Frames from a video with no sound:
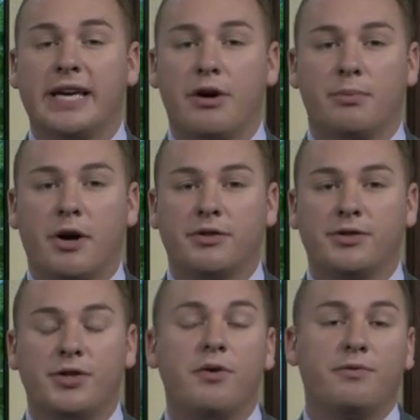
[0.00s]

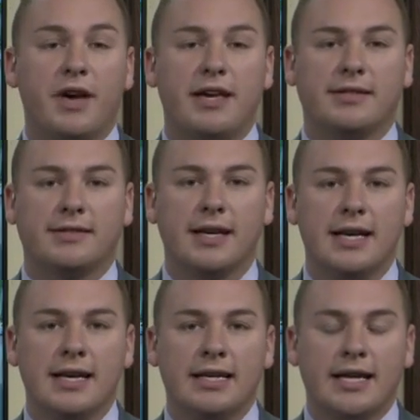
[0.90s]
counterparts don't face
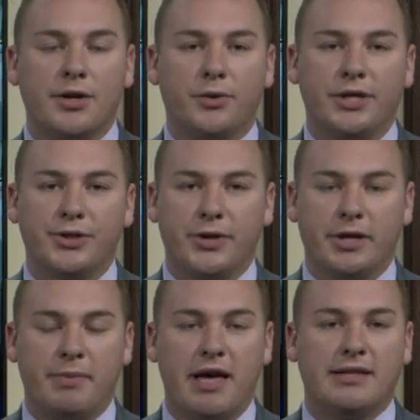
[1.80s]
not only during
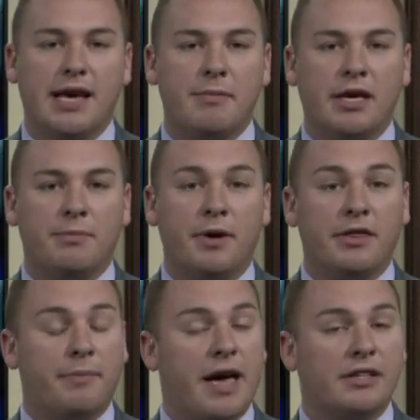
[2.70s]
the pandemic,
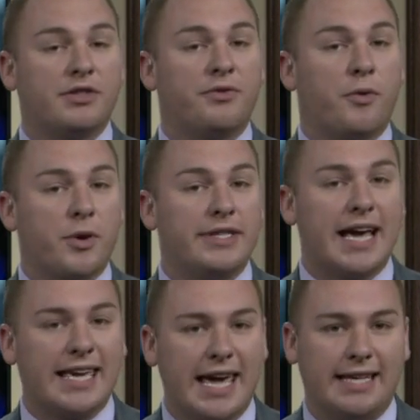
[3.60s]
but the past four
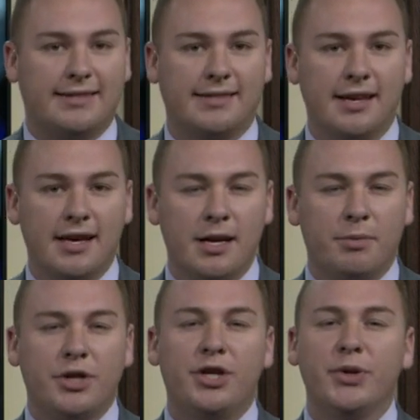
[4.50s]
decades.
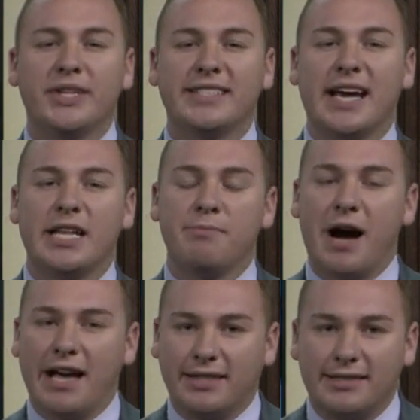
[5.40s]
But a new exciting
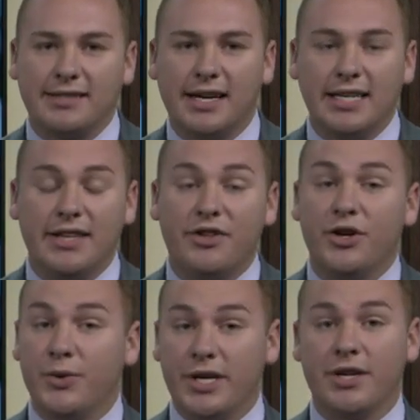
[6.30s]
pilot study in the
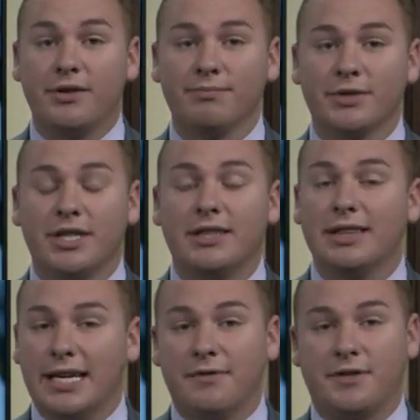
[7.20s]
new year could
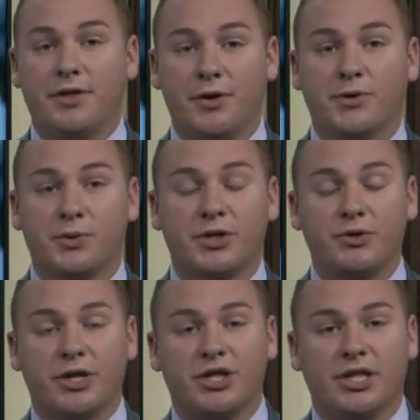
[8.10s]
lift those
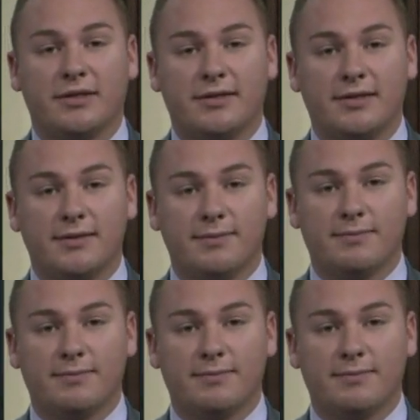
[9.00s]
restrictions.